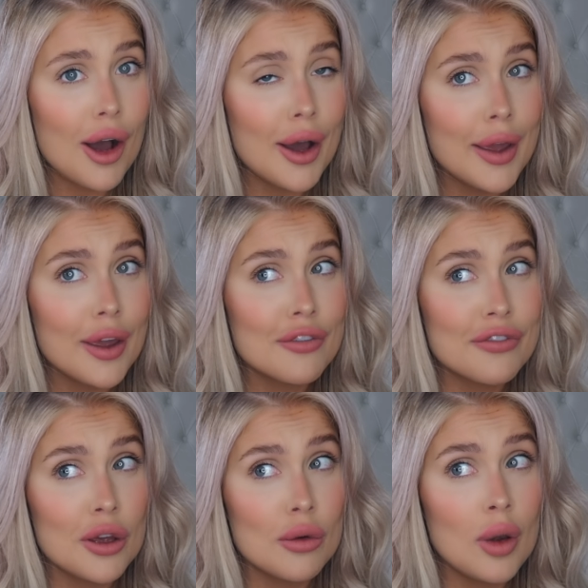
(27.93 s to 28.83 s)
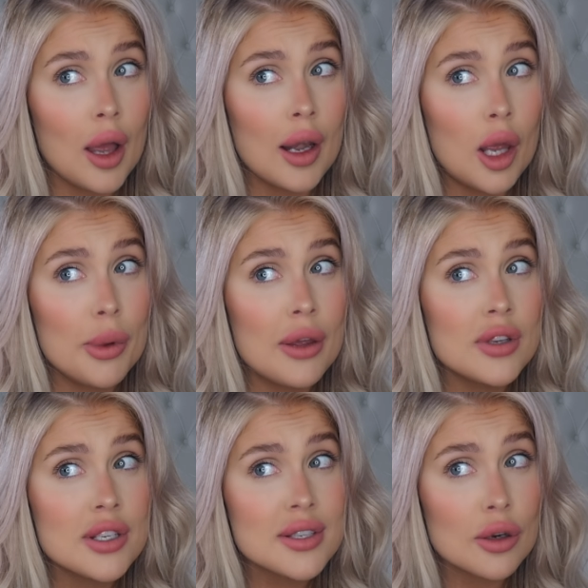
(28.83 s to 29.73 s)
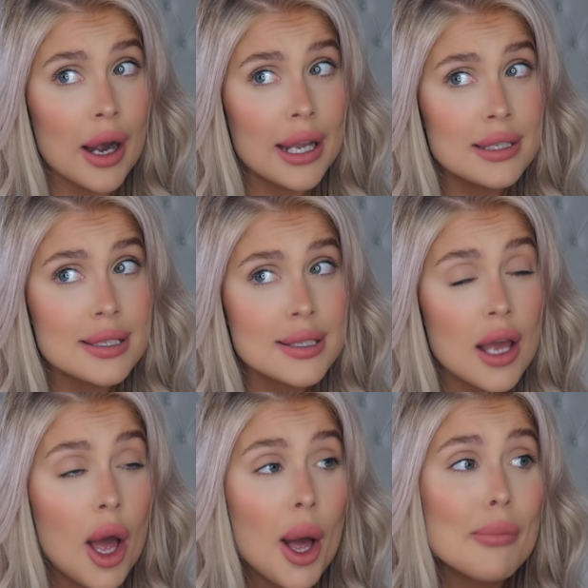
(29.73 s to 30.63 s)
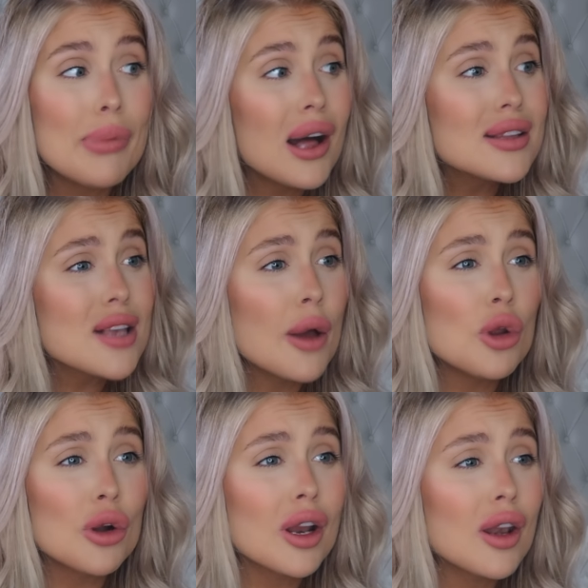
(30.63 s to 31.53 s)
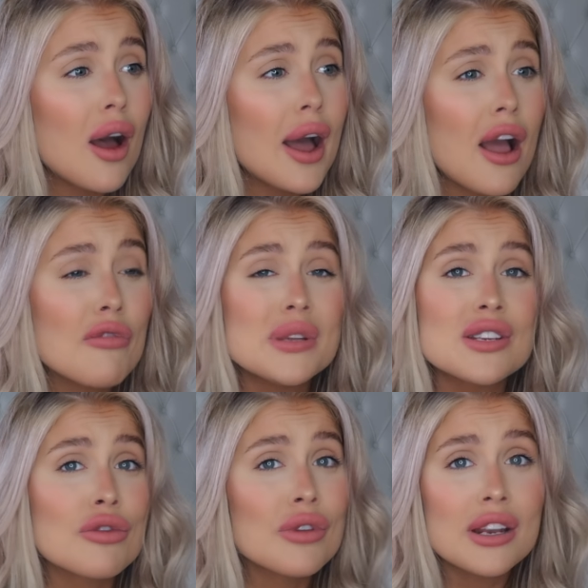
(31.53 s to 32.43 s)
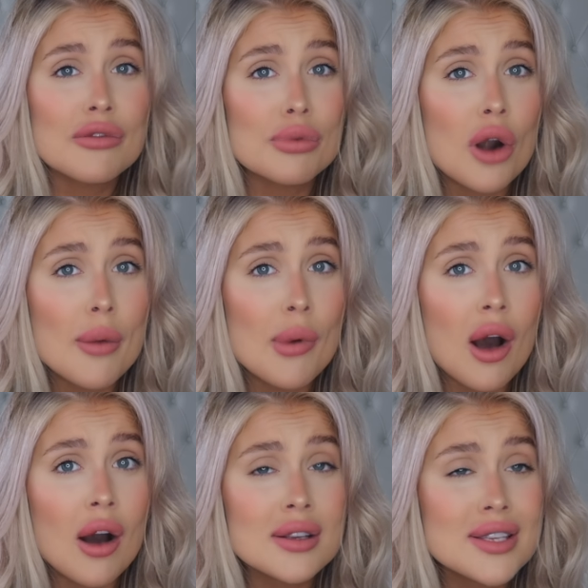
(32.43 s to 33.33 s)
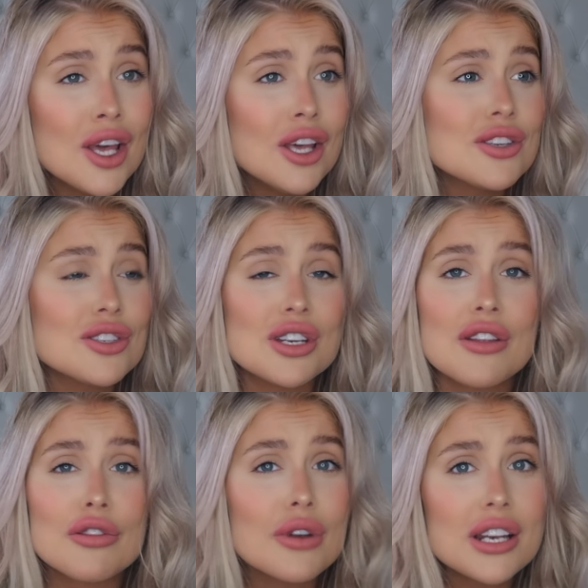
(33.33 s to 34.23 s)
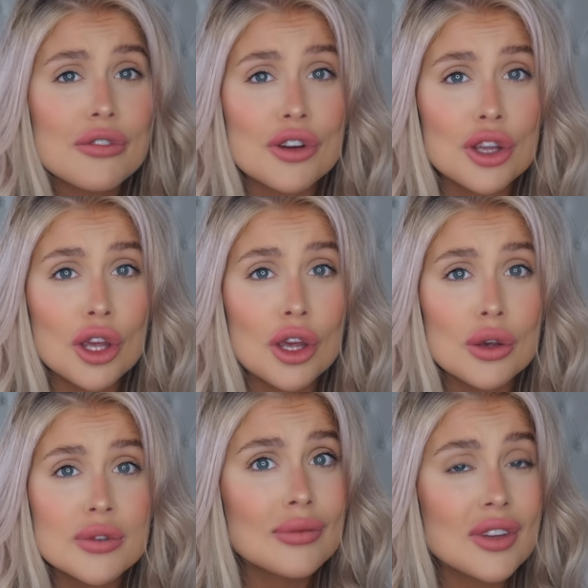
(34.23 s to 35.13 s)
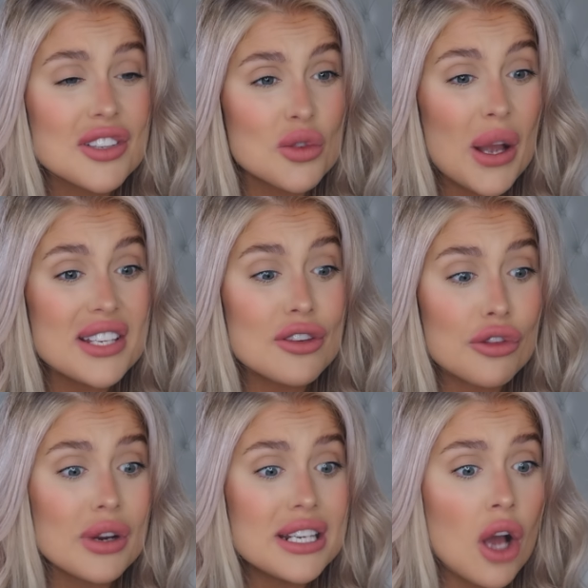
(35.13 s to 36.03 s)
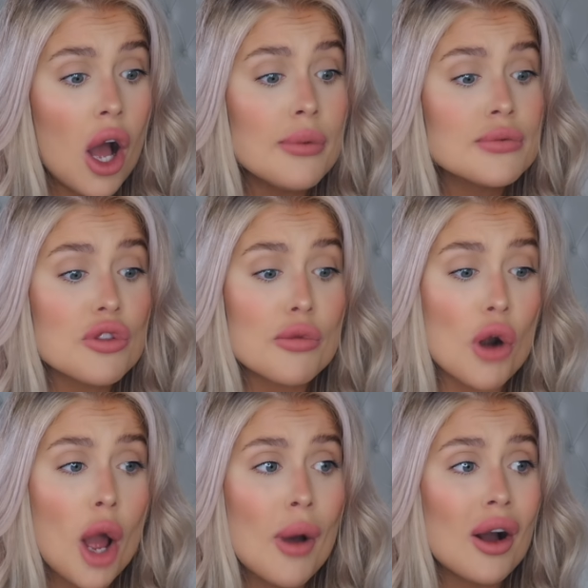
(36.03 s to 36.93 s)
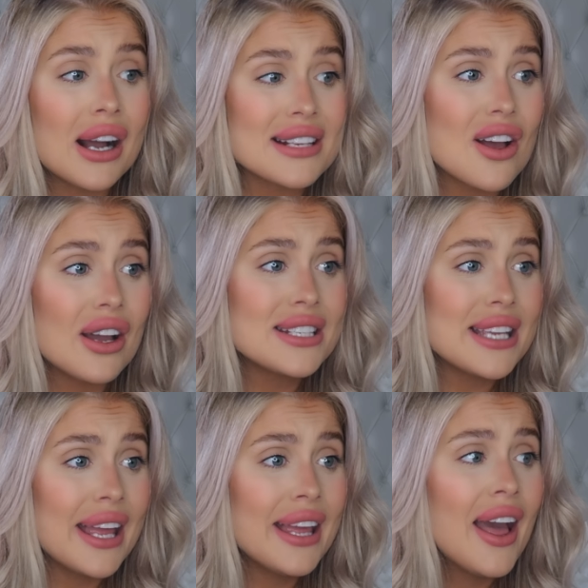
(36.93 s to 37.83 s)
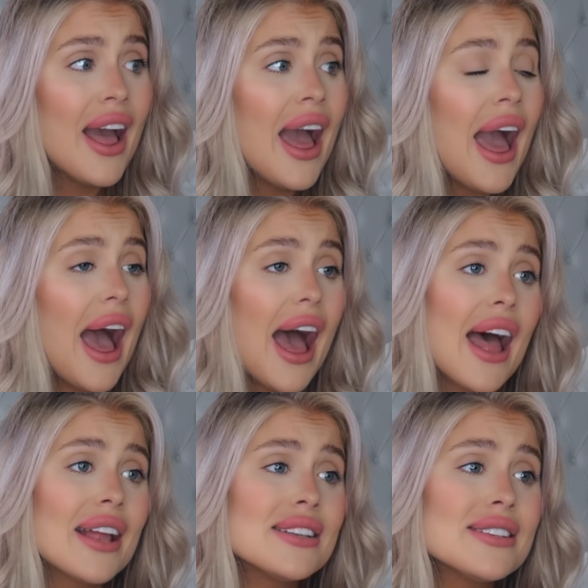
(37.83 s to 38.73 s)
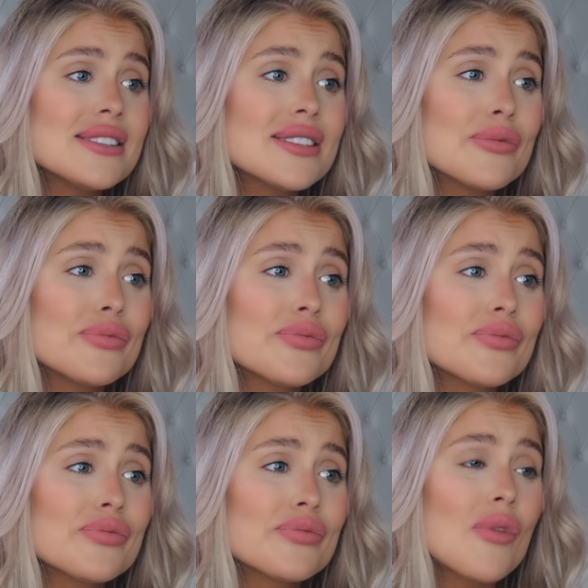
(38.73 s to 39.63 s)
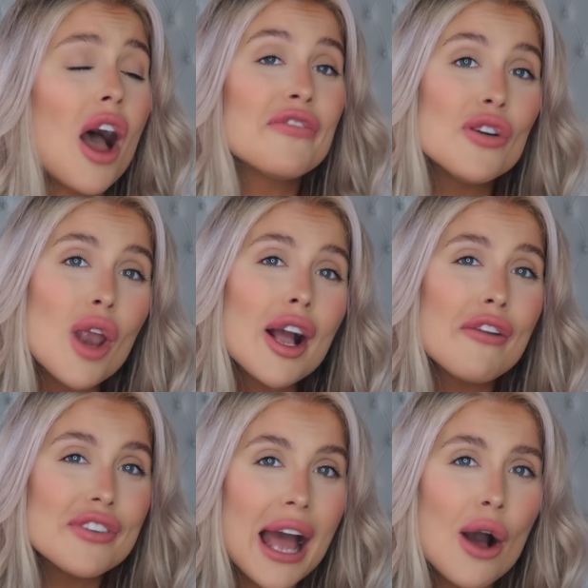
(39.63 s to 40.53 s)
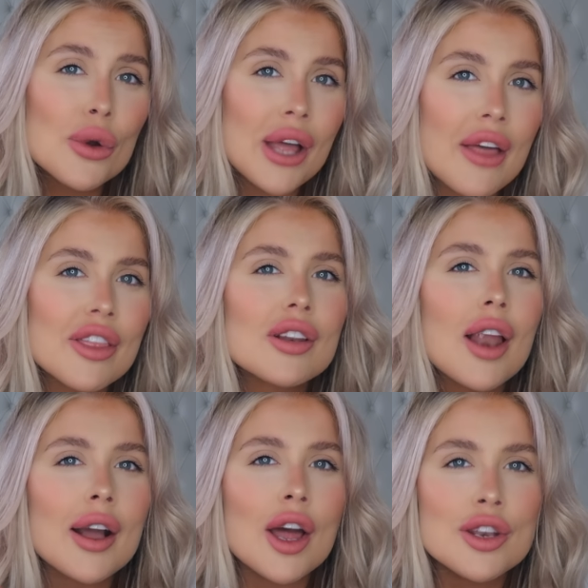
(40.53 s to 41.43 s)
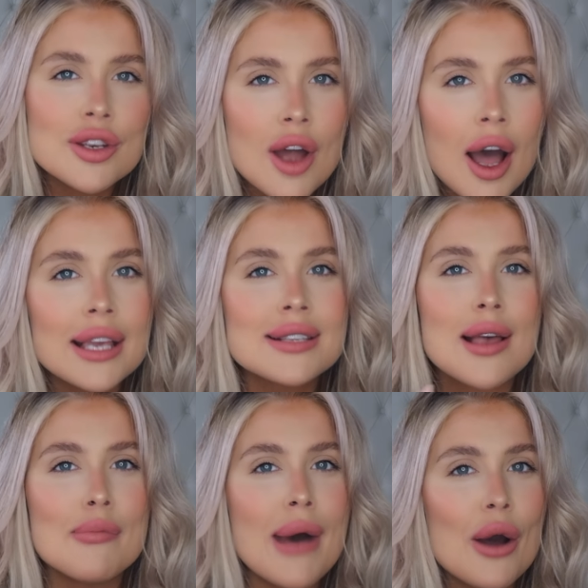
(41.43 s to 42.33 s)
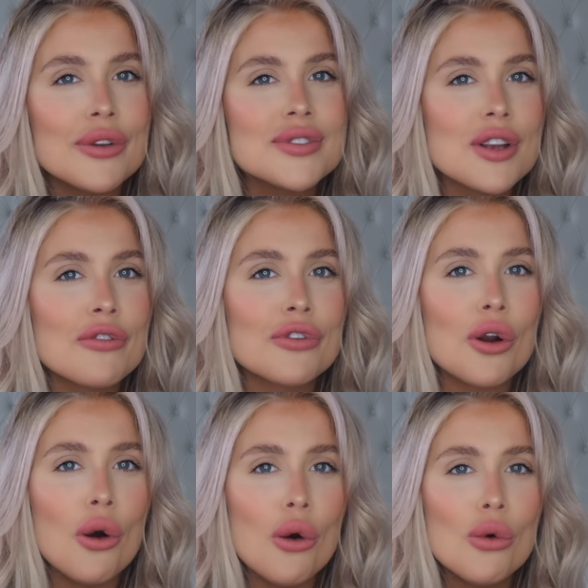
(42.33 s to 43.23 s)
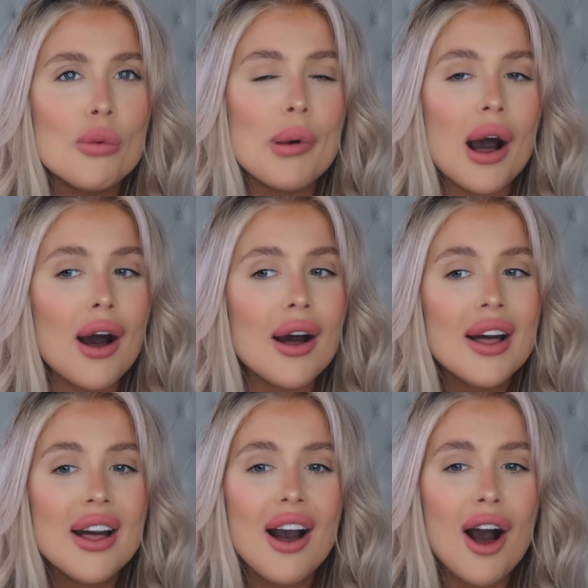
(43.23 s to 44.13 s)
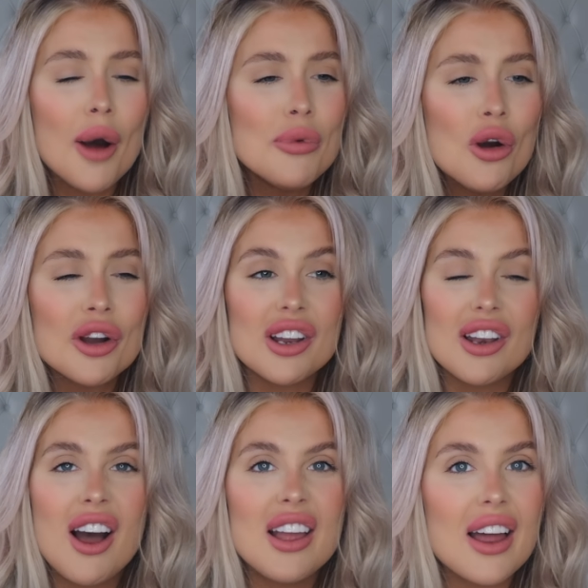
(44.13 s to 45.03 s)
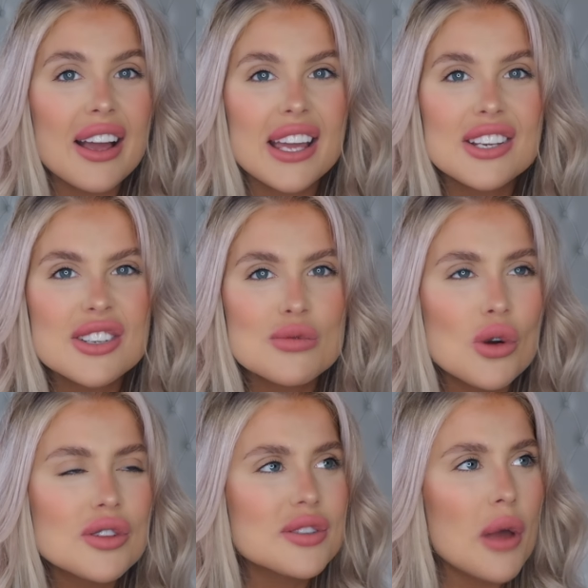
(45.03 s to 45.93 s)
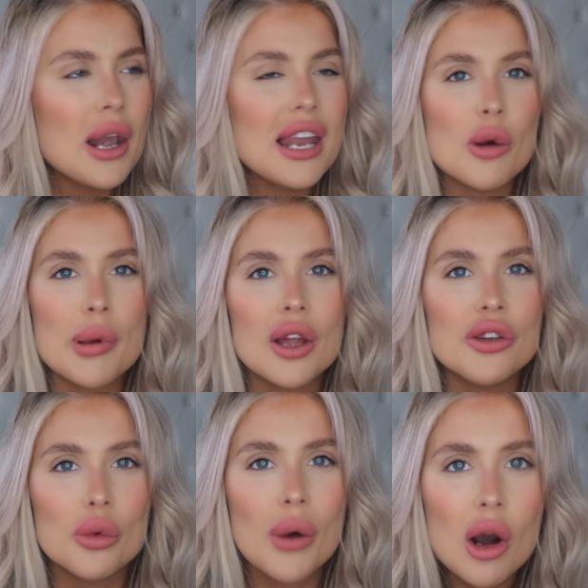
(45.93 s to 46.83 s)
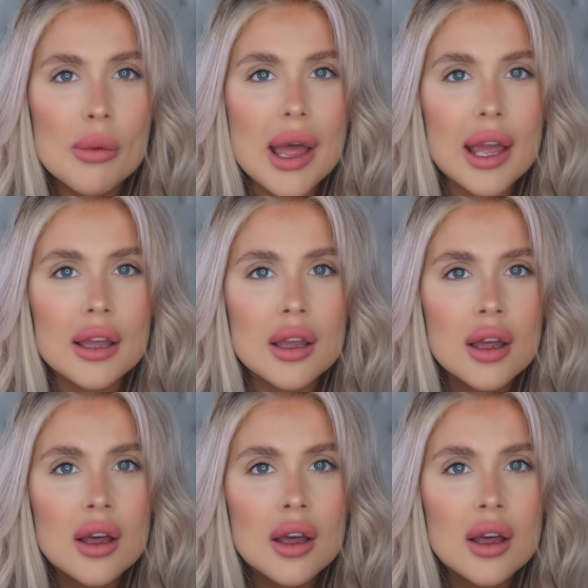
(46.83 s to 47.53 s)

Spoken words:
I feel like a little bit of a disgrace, but I'm not gonna lie, I've been to 3 different Primarks, stood in 3 different queues, sweated 3 times with the Primark anxiety, and I feel like I've now gathered like a nice amount of stuff for a haul, but I'm not gonna lie, like it just was a little bit underwhelming.